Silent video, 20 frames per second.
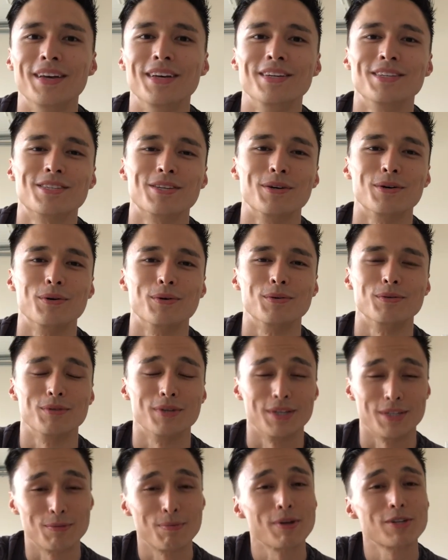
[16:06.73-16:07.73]
So
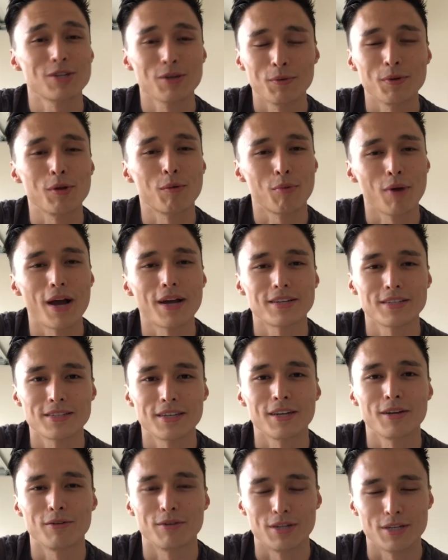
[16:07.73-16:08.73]
especially when you're
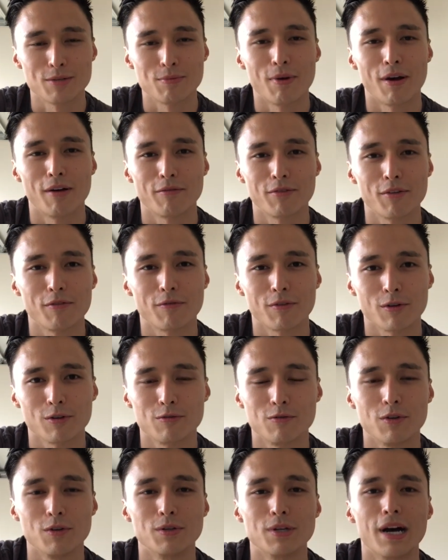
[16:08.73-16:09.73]
practicing your dismount for the first
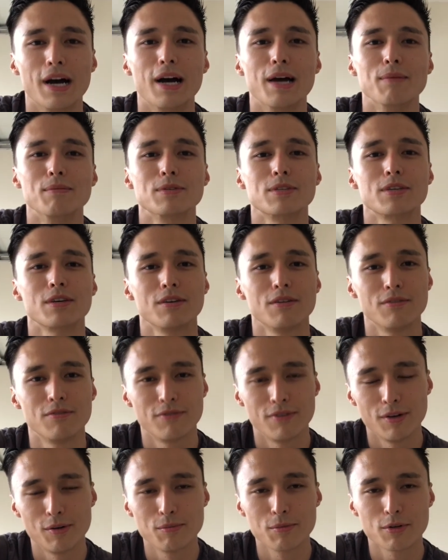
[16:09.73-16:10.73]
few times,
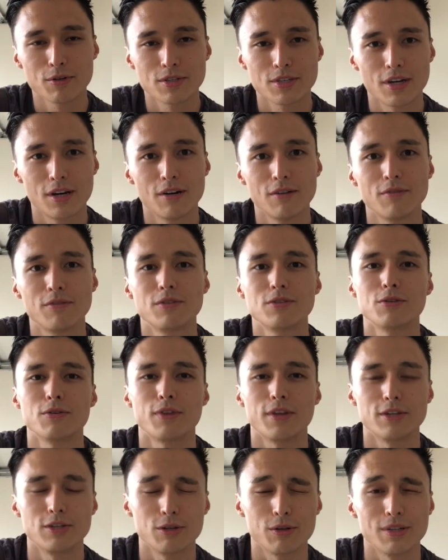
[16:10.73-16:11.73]
film yourself so
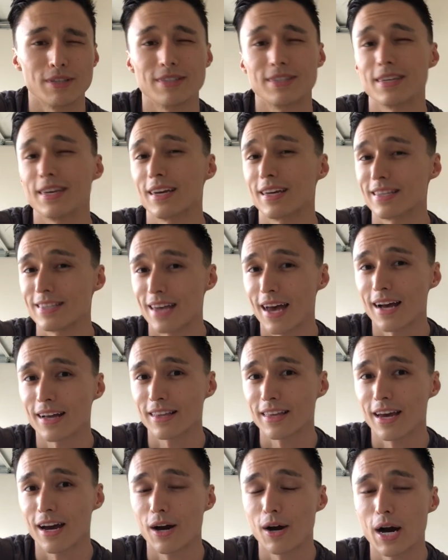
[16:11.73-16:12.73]
that you can see
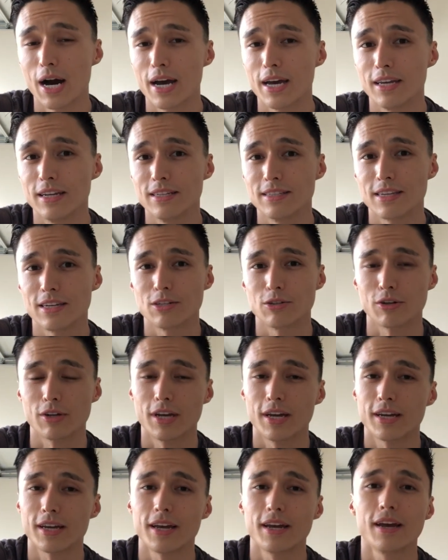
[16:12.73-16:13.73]
exactly how high it is that you're
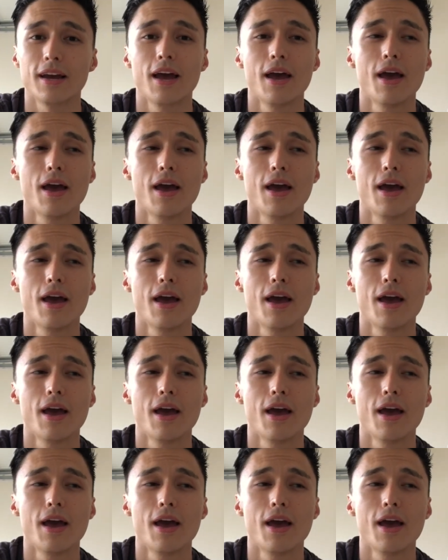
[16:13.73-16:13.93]
kicking,